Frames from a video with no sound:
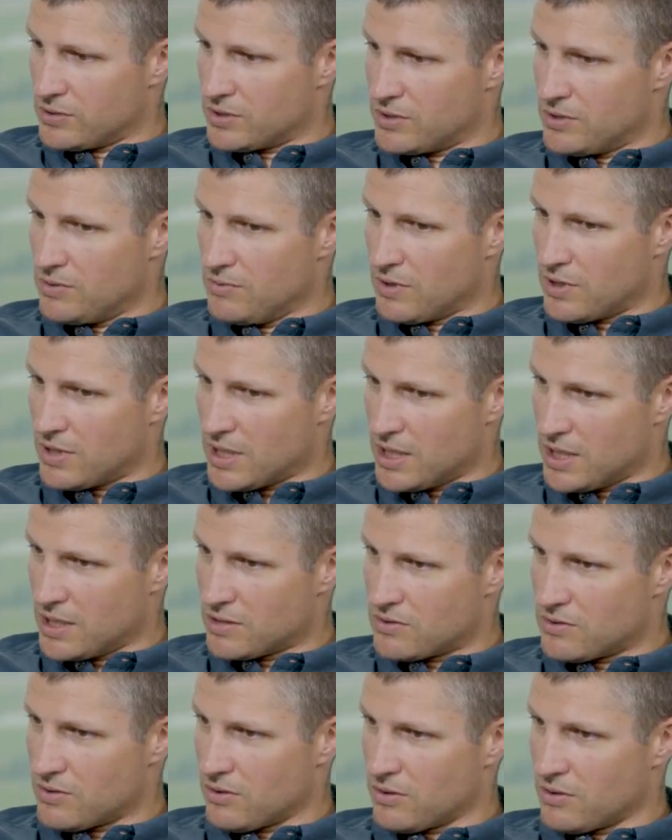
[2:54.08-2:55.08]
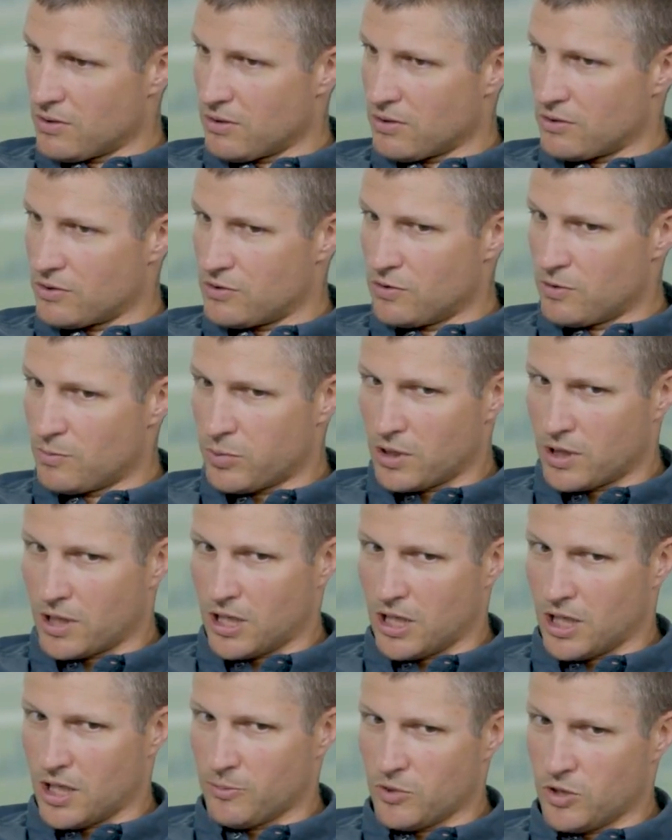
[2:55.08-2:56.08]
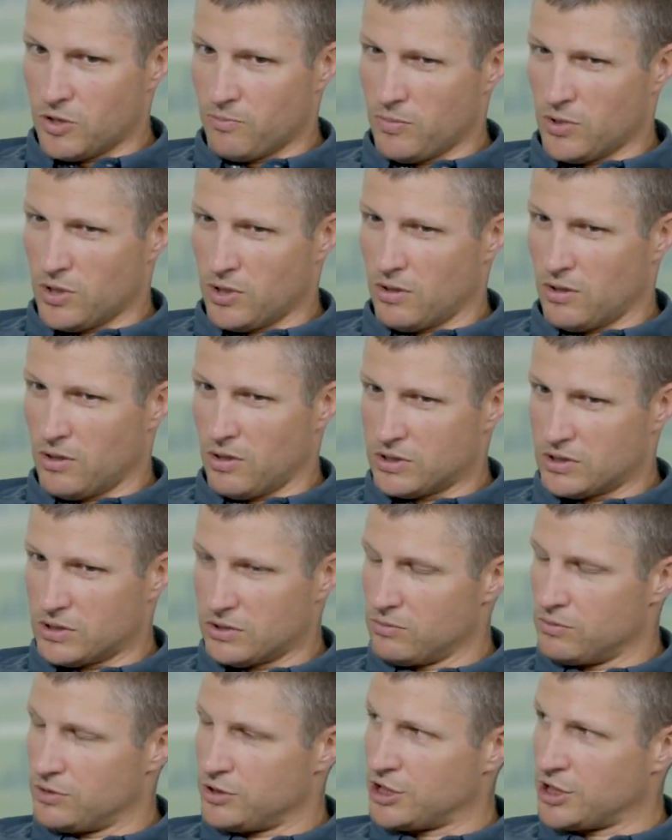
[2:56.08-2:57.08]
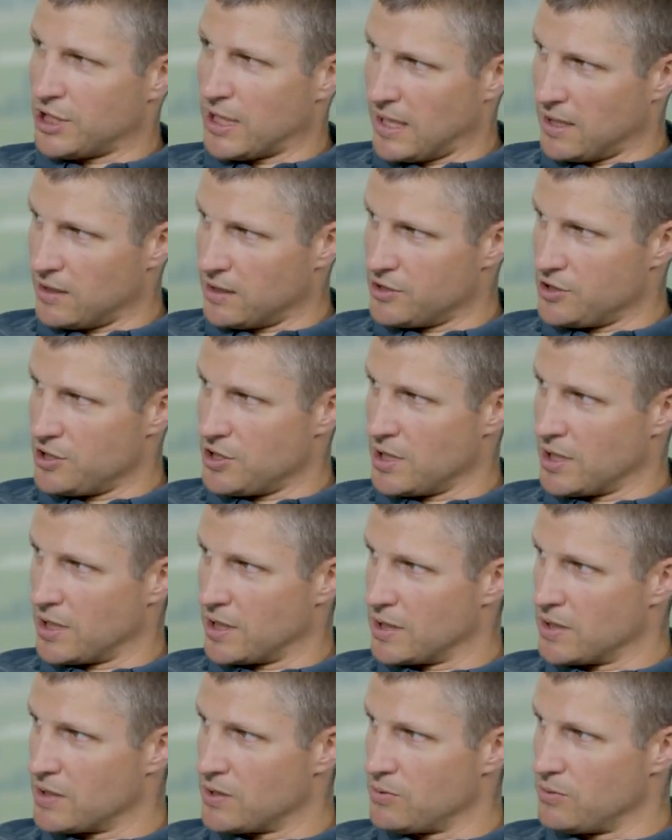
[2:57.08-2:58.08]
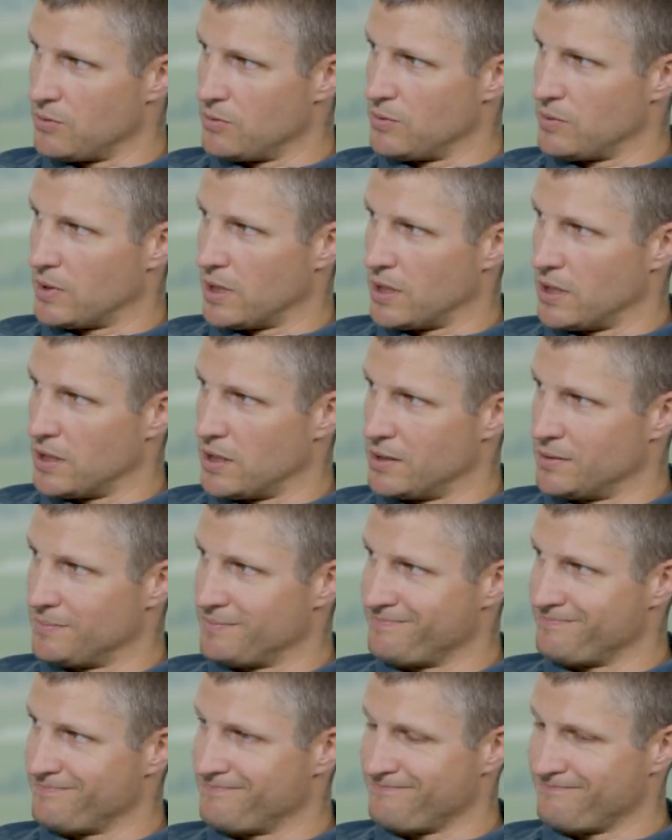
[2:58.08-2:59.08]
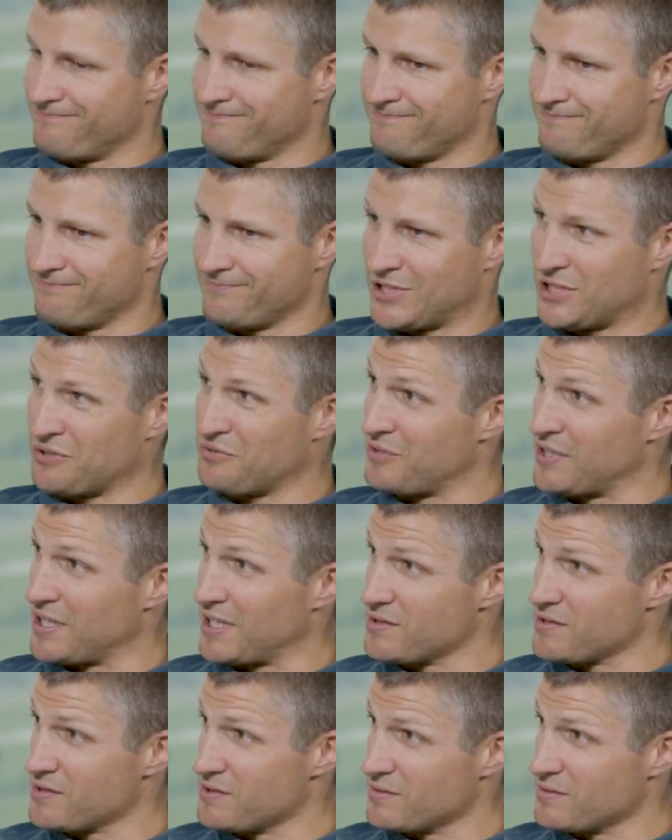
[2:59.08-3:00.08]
two things are super common, but also challenging to fix.